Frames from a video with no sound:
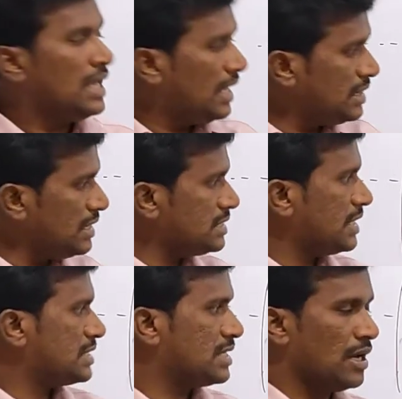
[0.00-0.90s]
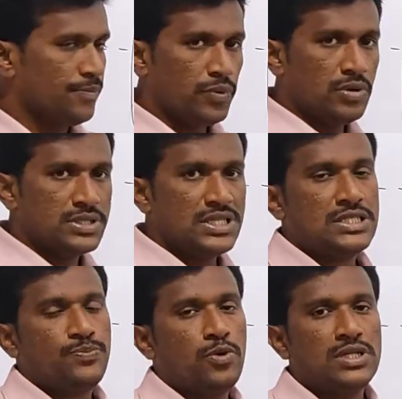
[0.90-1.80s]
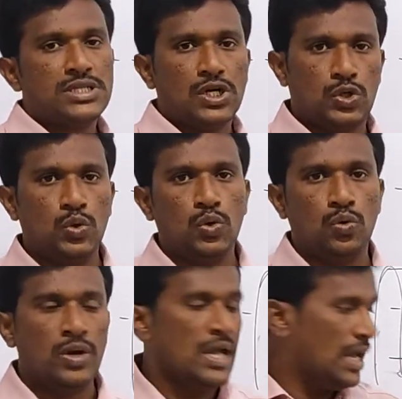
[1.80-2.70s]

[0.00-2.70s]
In this example, since poles are 2,